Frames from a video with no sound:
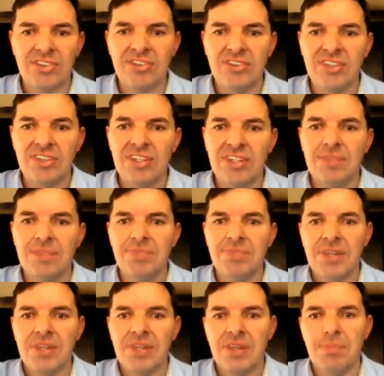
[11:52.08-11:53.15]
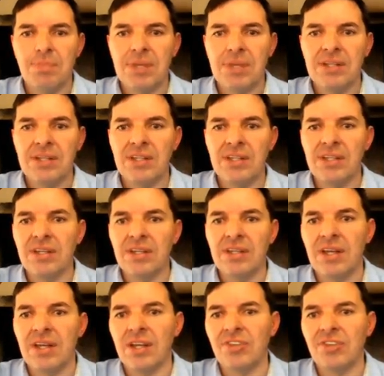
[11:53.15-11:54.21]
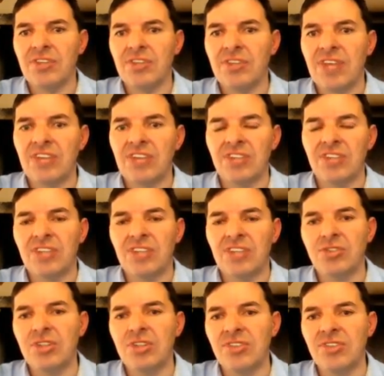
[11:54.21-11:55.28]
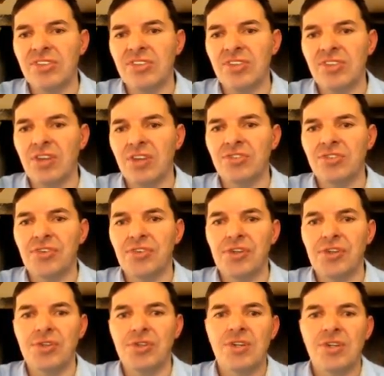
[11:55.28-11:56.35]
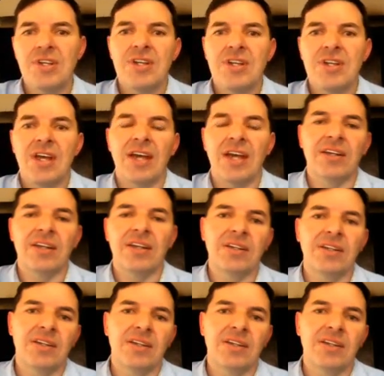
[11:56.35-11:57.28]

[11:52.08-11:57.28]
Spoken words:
see the pending transaction. As soon as this goes through, and